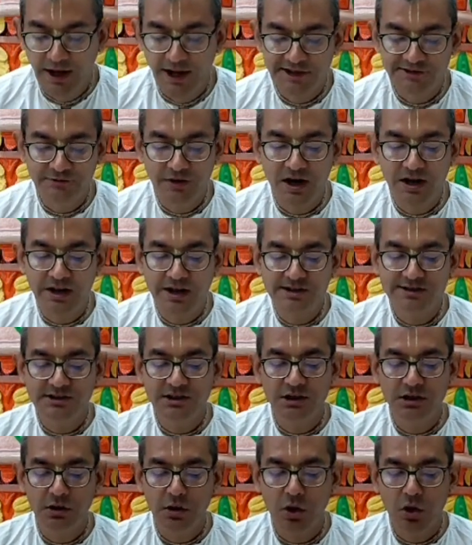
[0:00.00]
As far
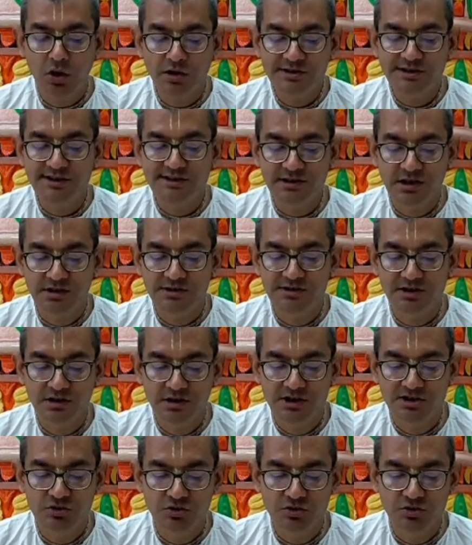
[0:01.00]
as the horse is concerned,